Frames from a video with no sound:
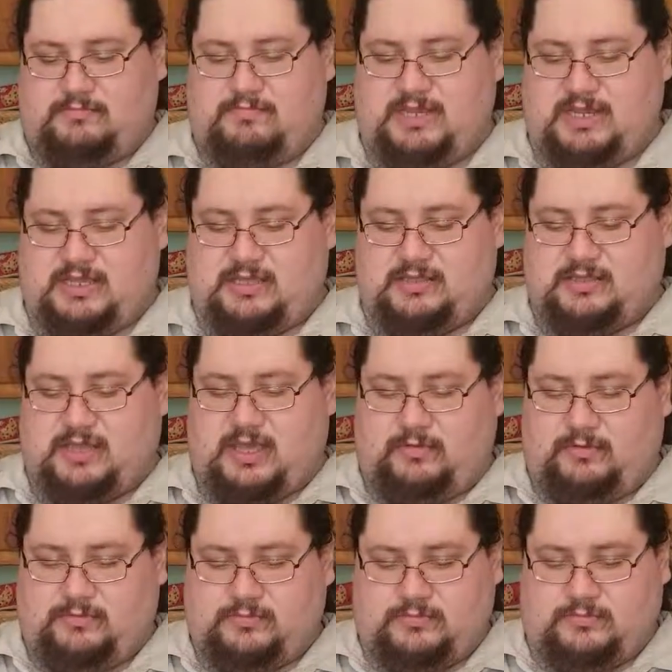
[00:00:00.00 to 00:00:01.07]
mini
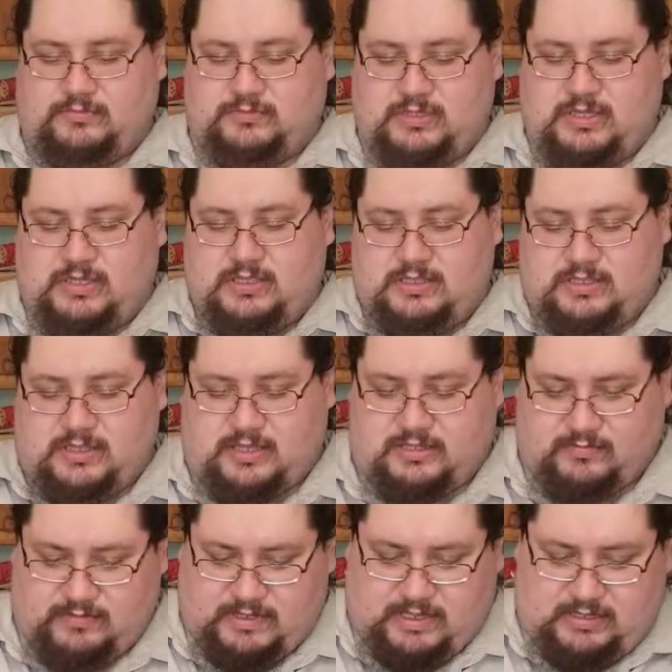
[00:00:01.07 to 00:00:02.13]
cable. Not
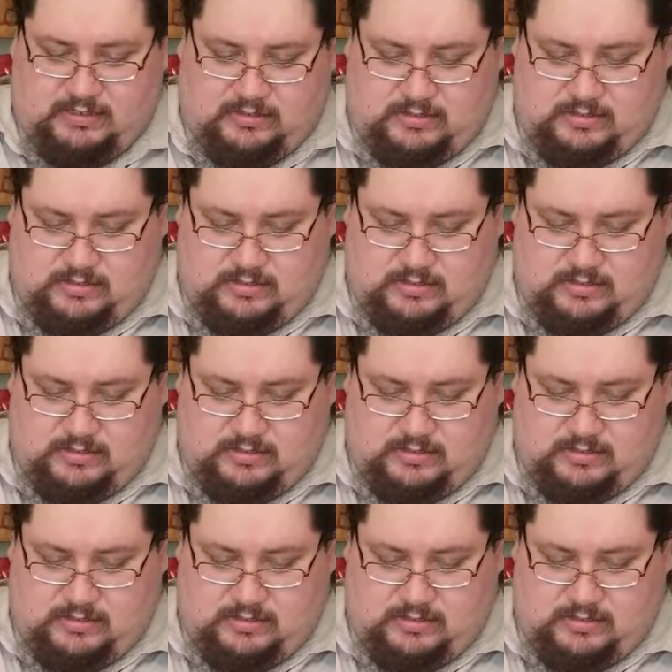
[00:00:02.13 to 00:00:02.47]
too bad.